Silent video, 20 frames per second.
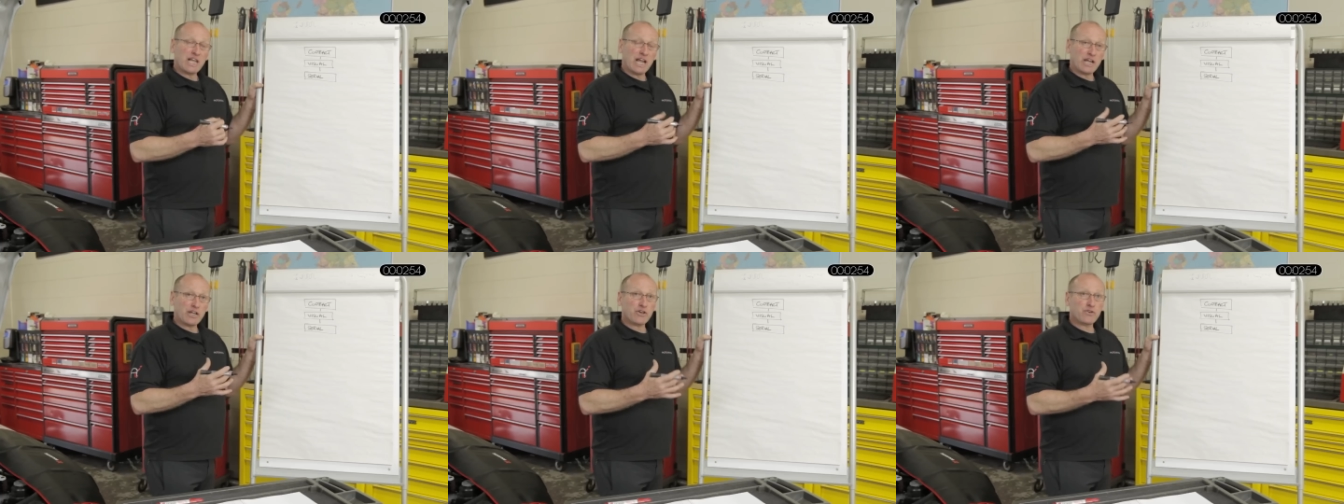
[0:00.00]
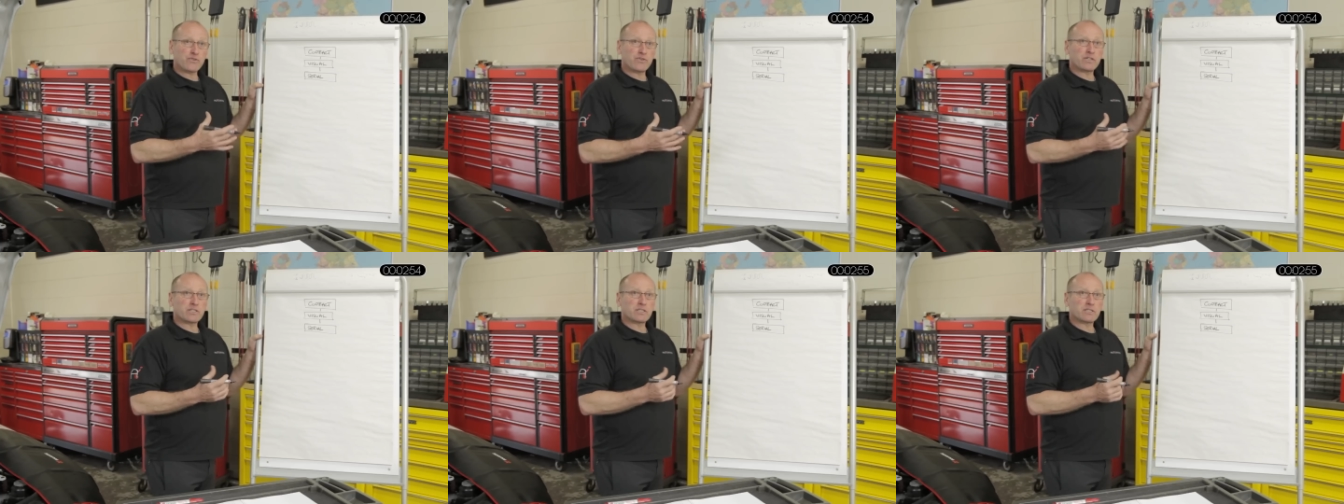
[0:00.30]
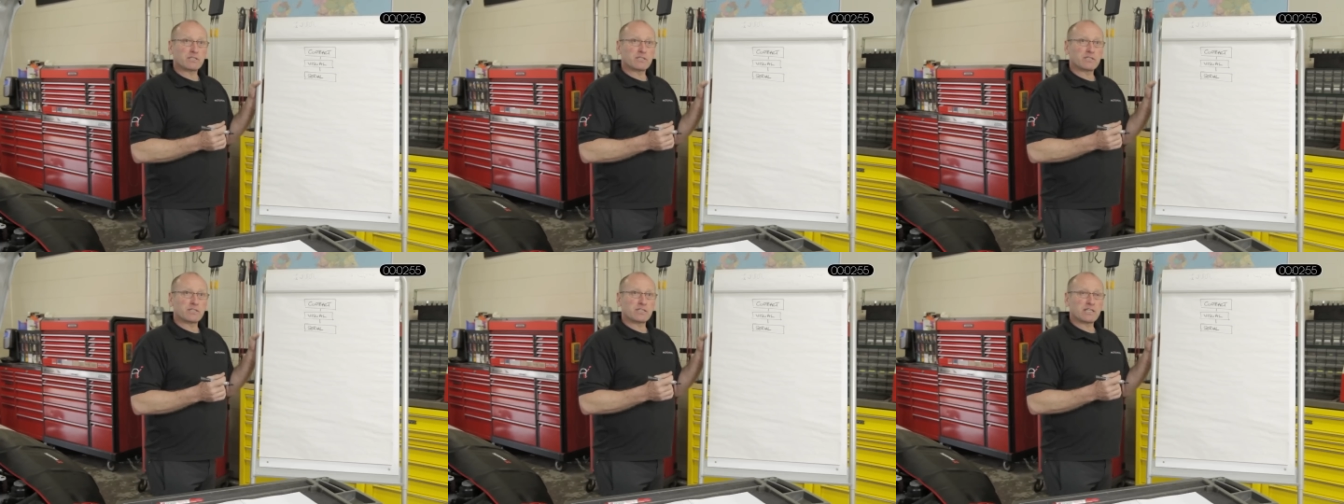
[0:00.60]
accurate,
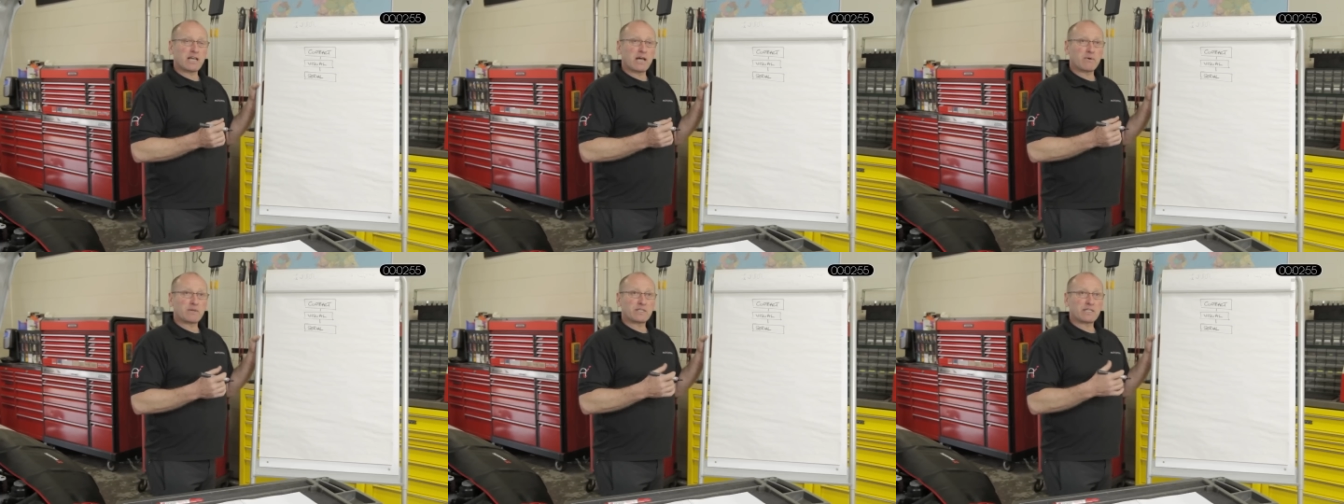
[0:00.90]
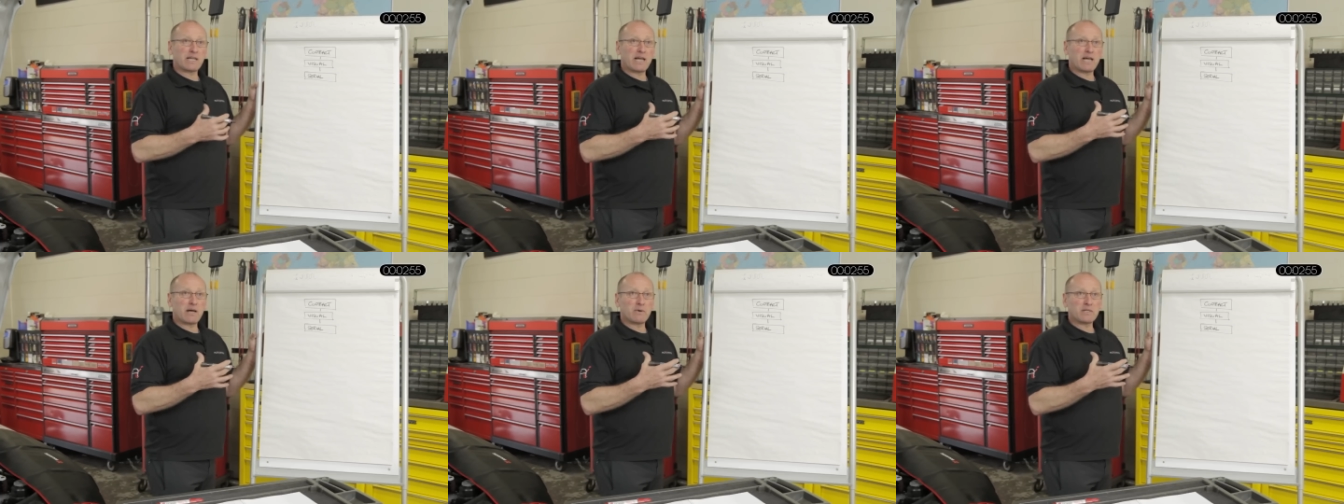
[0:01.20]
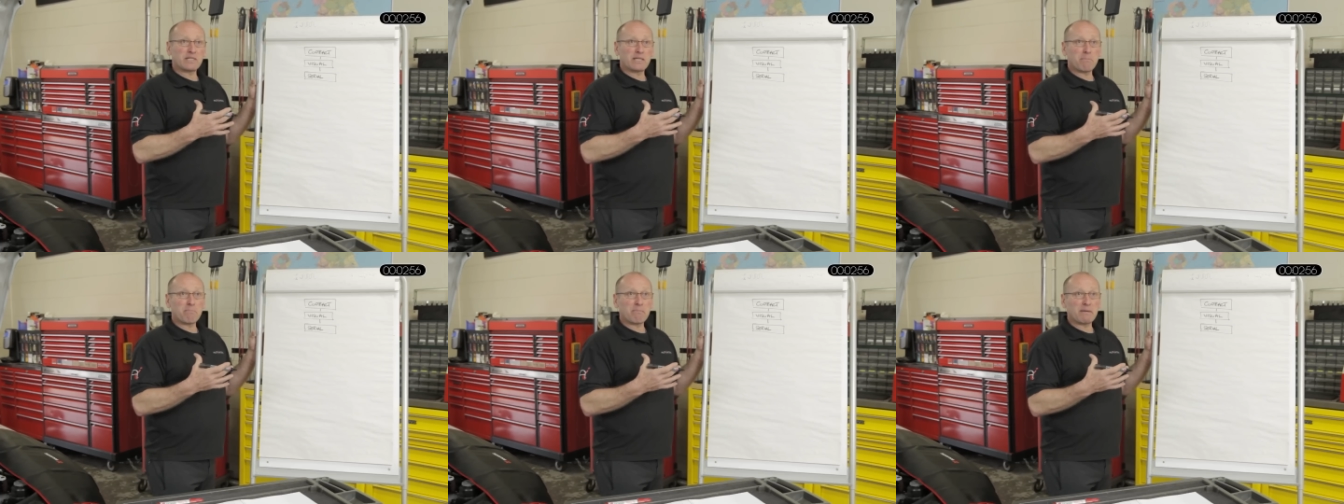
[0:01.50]
that how is it,
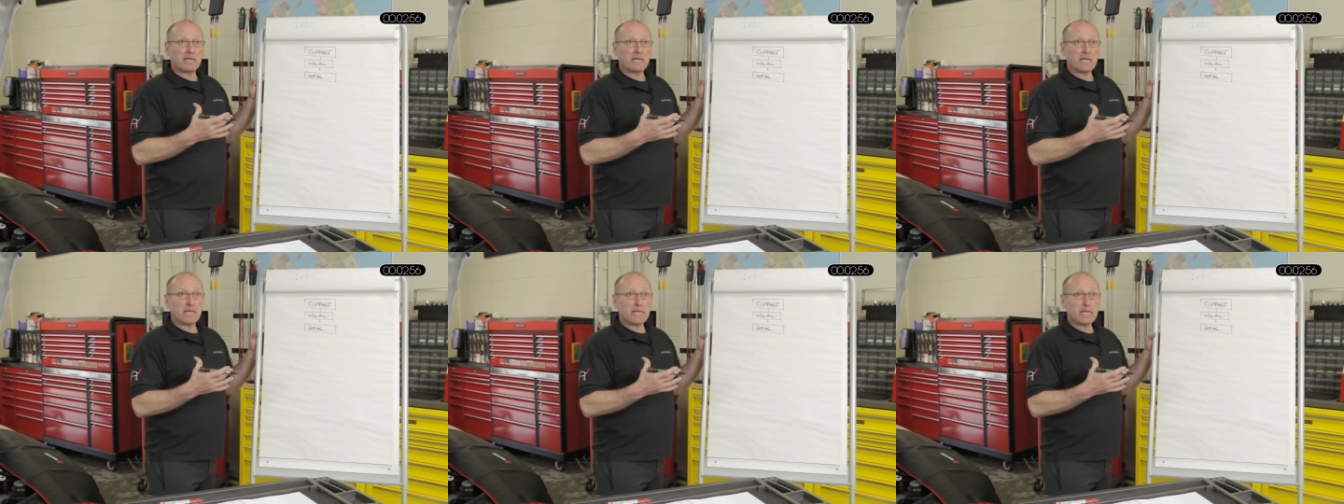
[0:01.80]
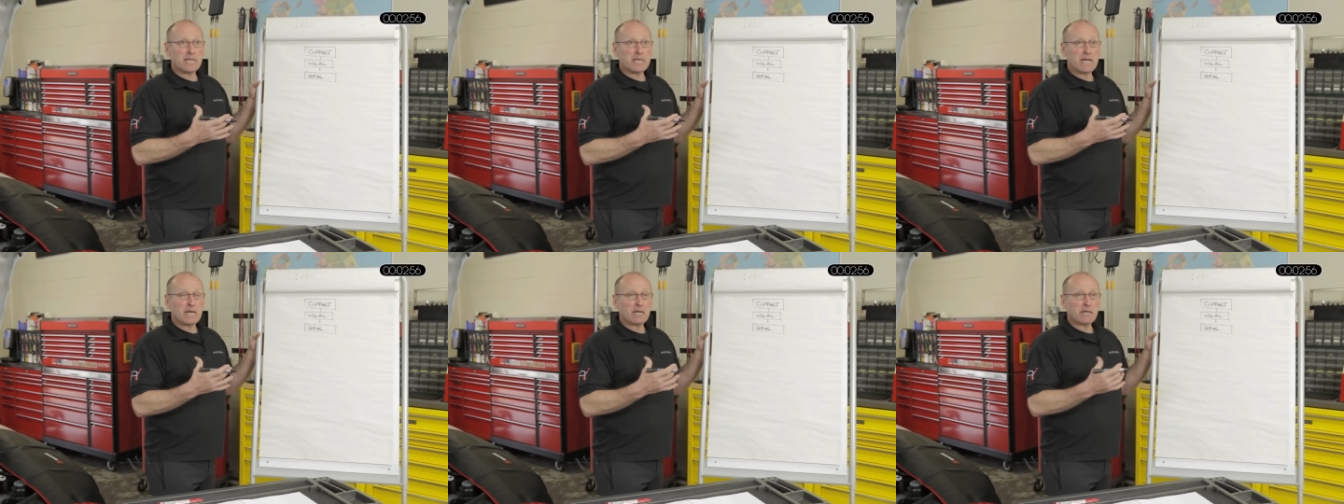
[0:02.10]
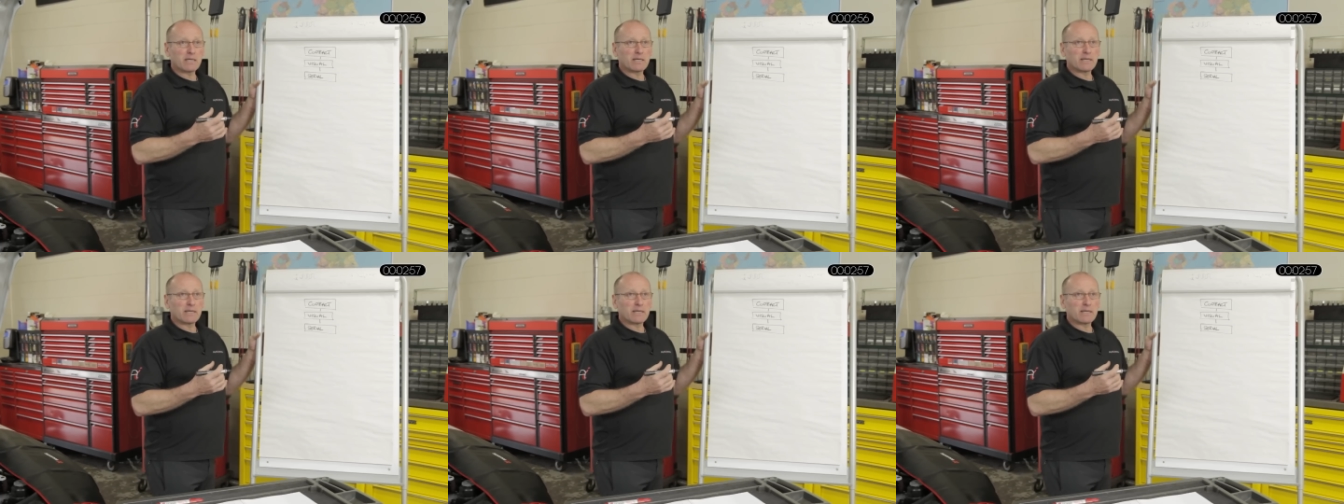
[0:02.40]
has it been?